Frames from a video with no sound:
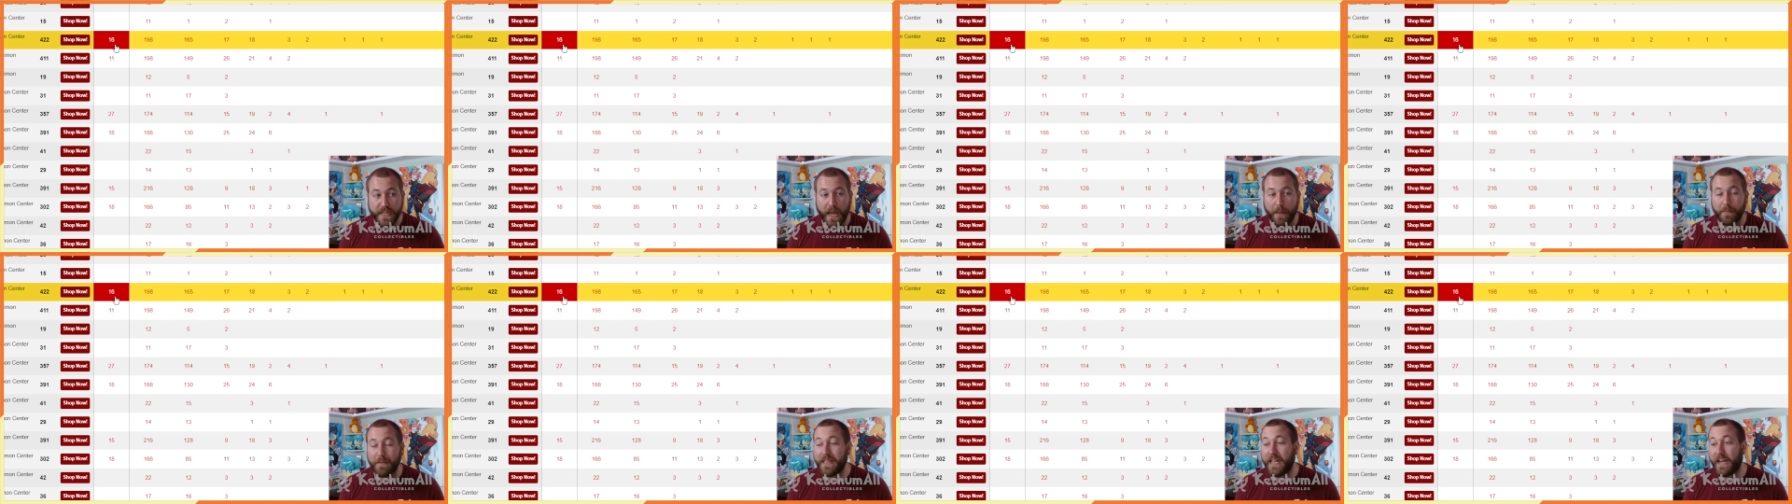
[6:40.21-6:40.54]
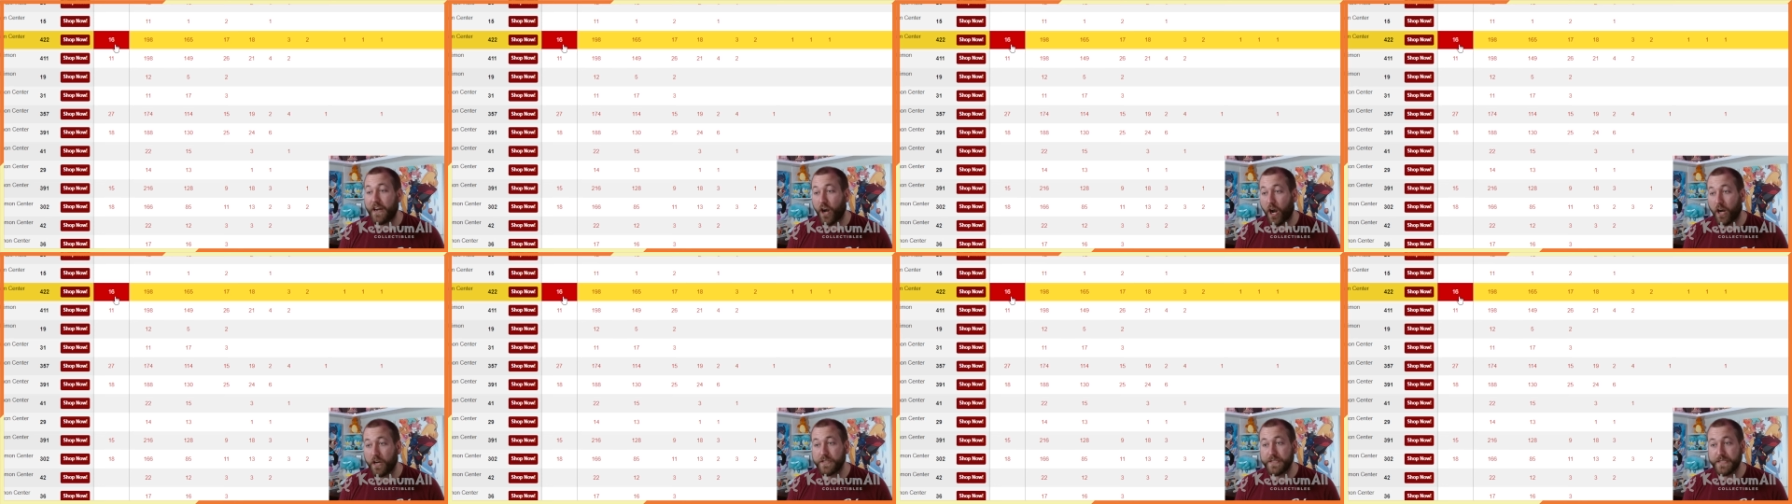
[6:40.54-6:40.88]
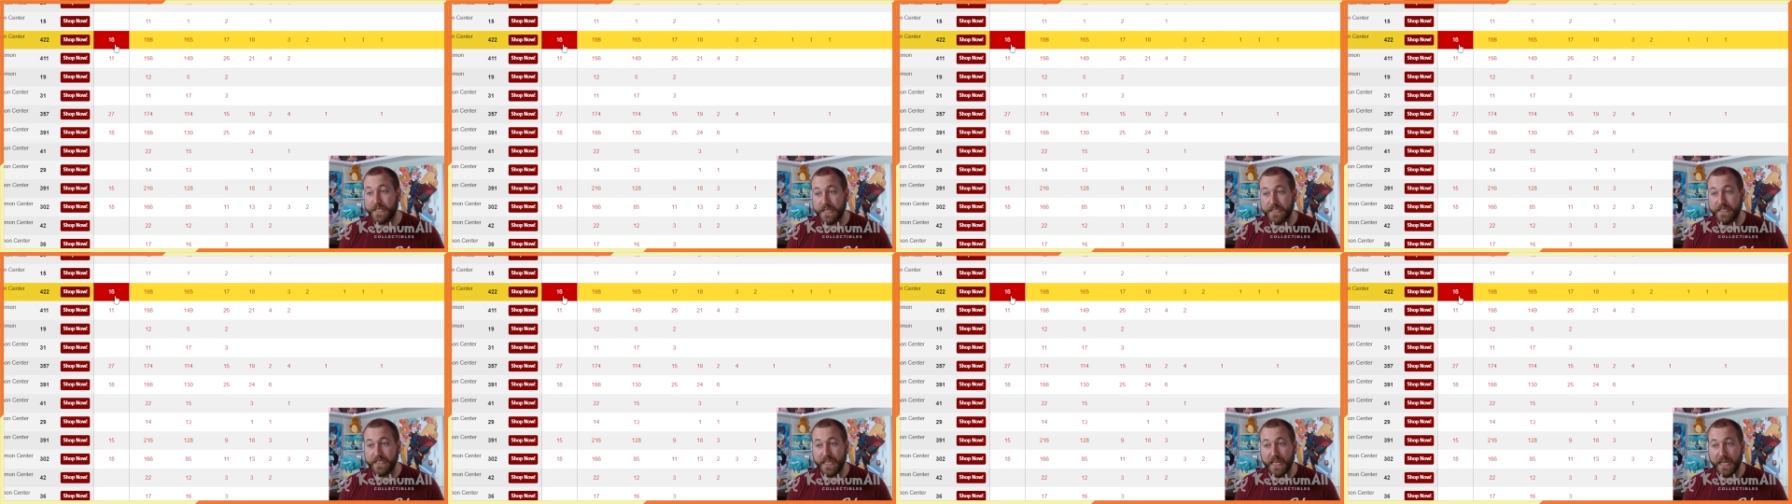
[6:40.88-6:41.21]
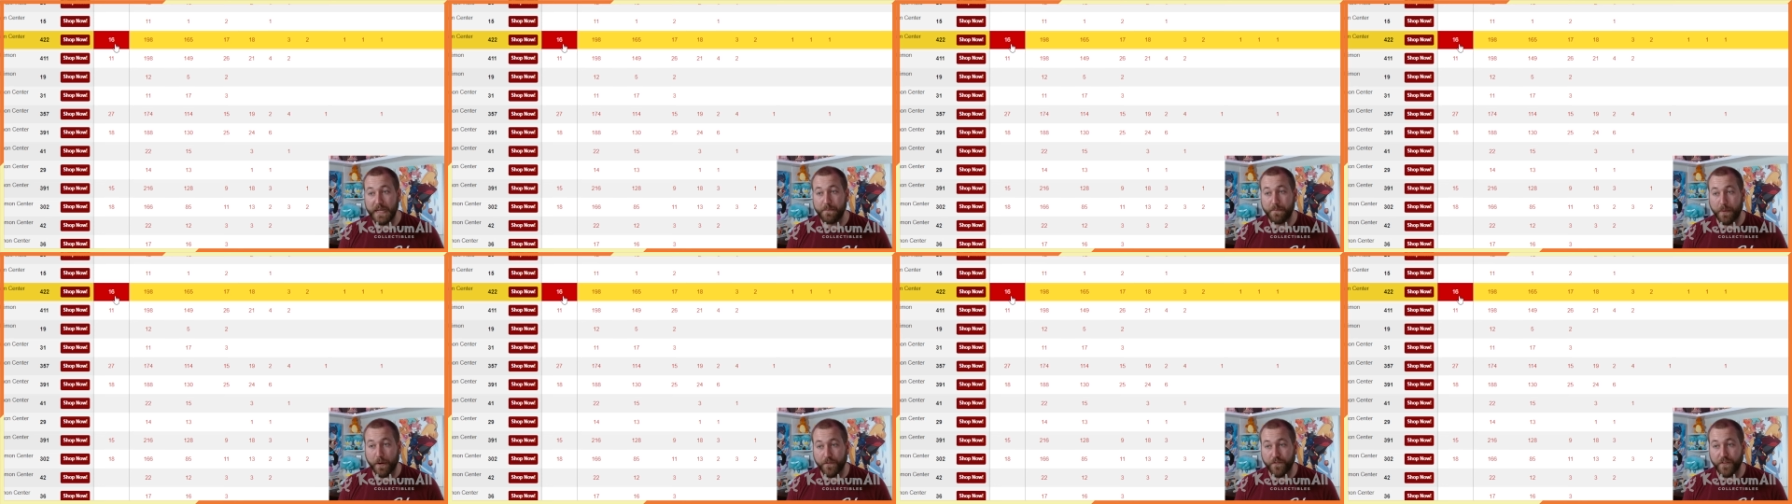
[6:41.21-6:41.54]
I mean, there are
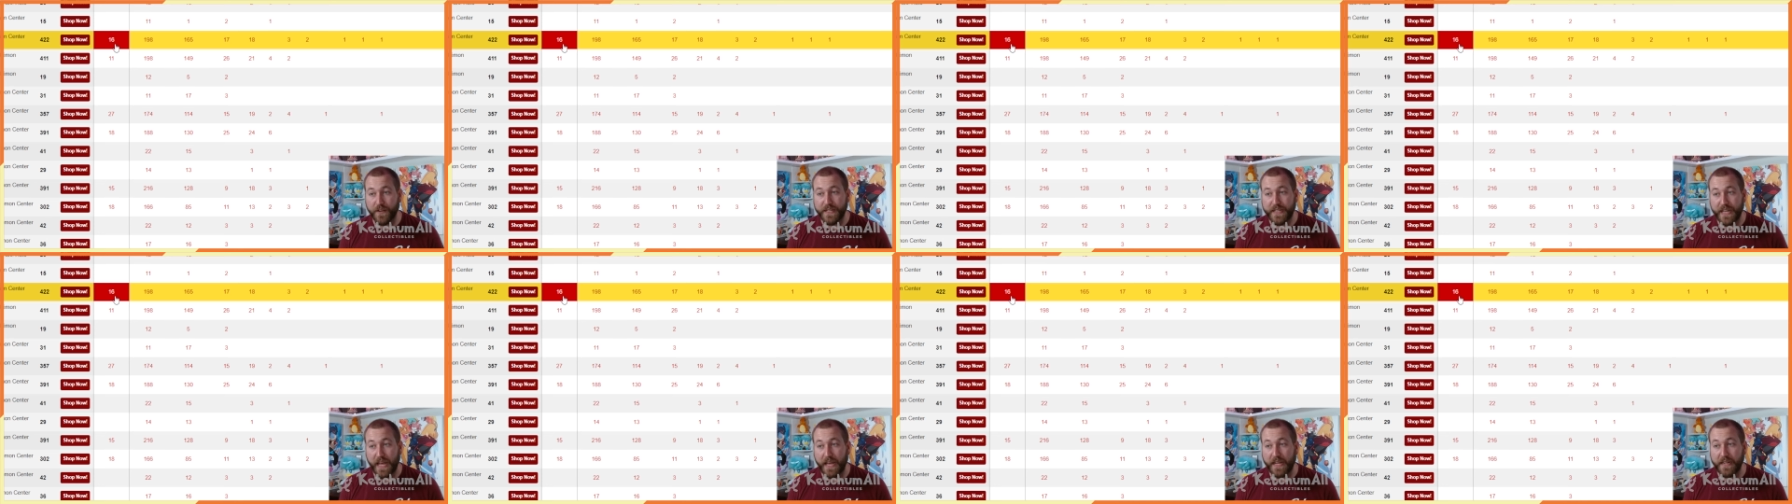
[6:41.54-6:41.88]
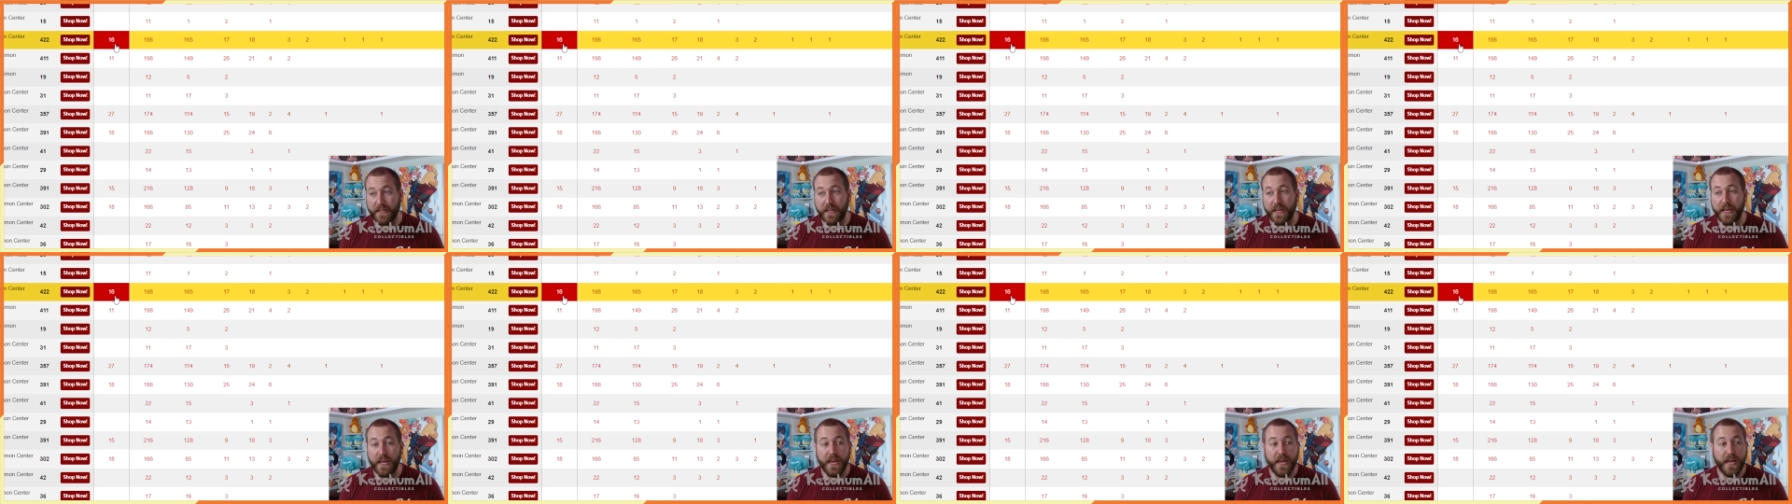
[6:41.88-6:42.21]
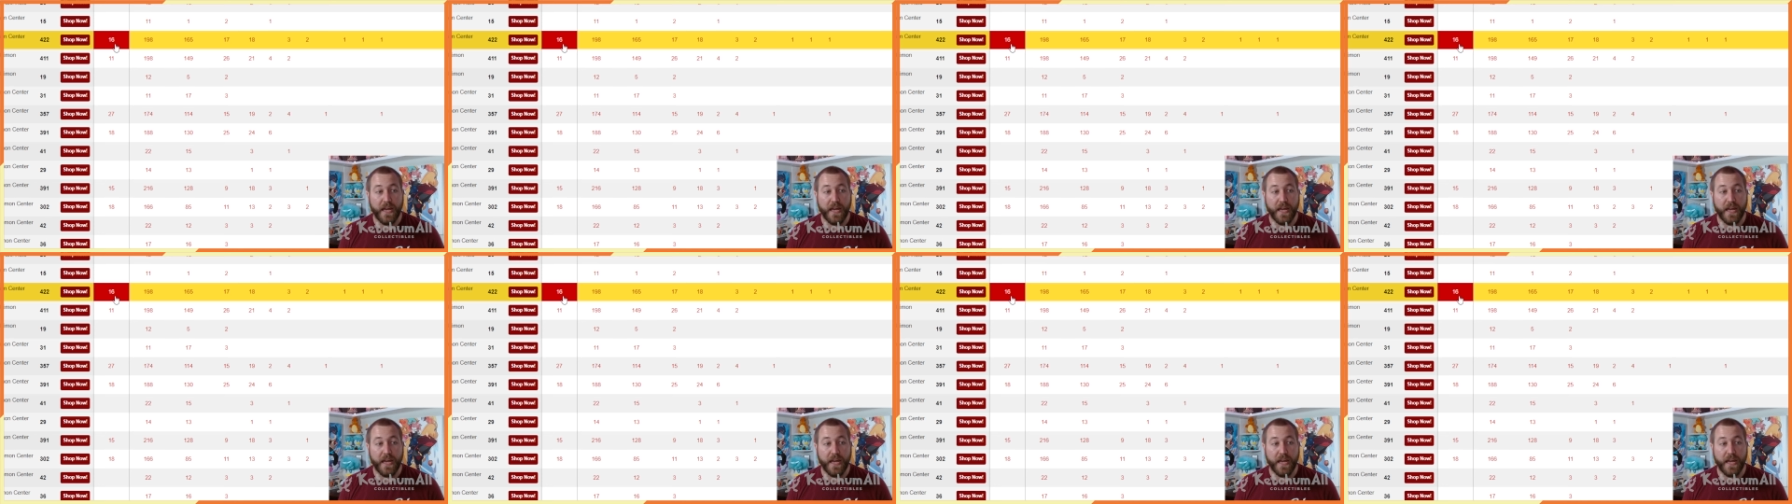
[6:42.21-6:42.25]
16 perfect 10